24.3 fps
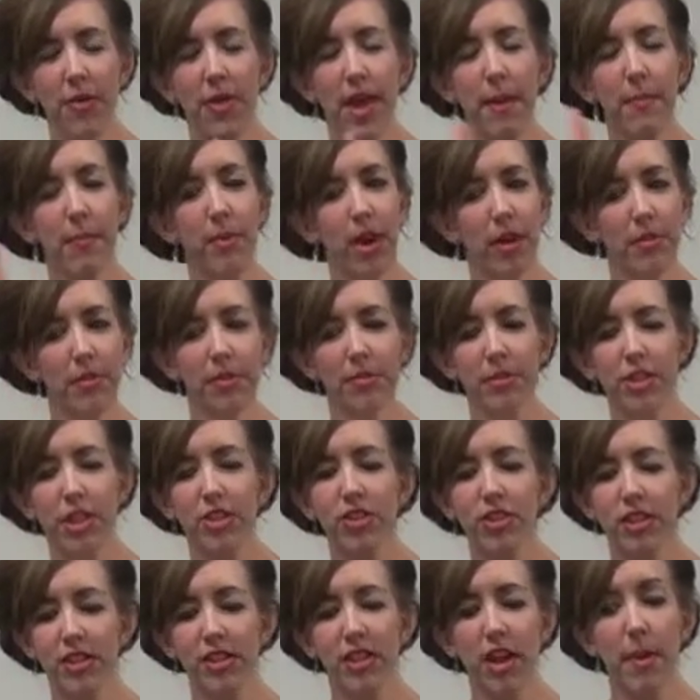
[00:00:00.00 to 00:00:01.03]
And that probably
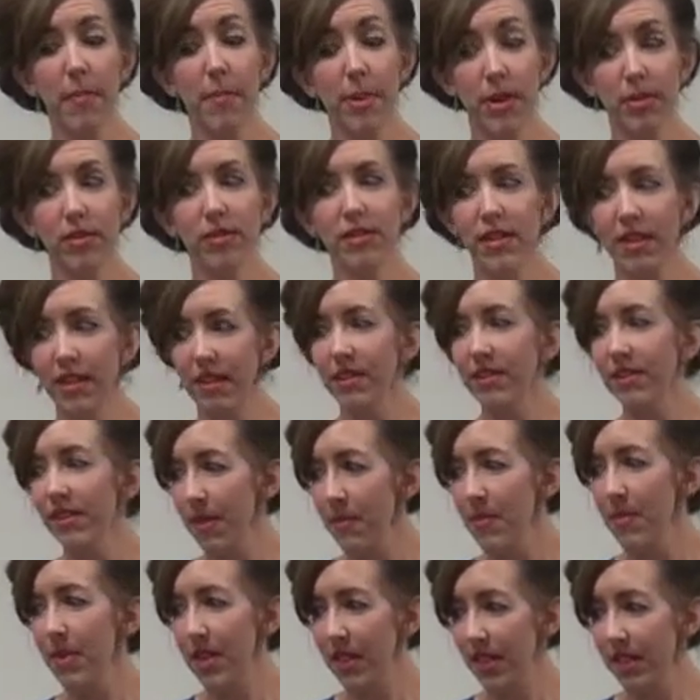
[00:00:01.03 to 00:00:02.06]
just got posted on
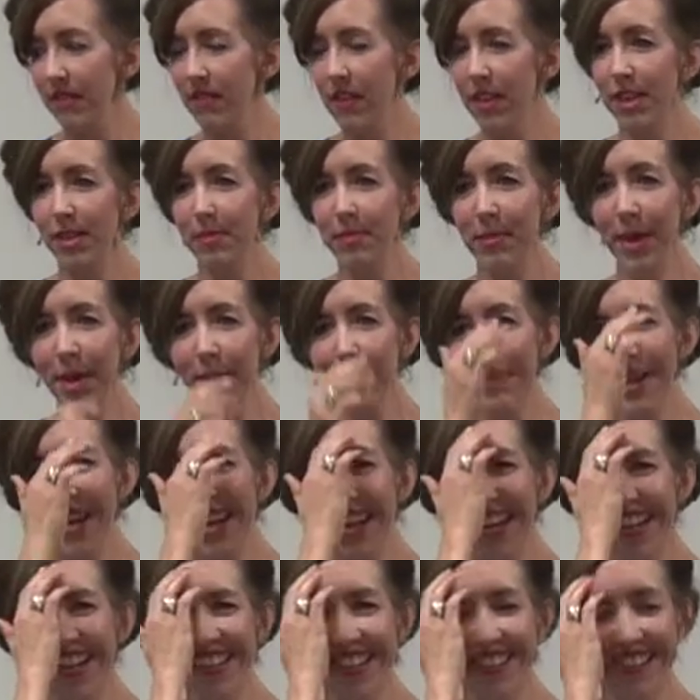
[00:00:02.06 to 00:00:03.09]
somebody's Facebook
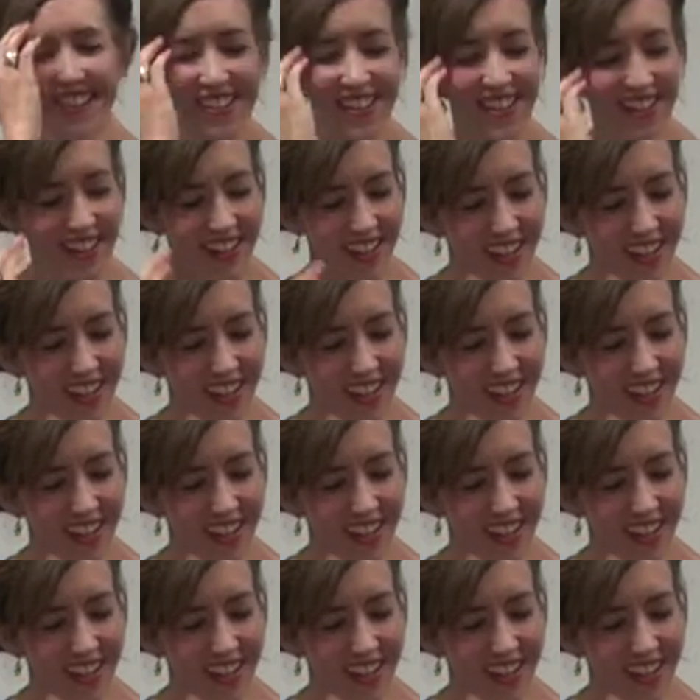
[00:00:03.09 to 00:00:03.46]
page.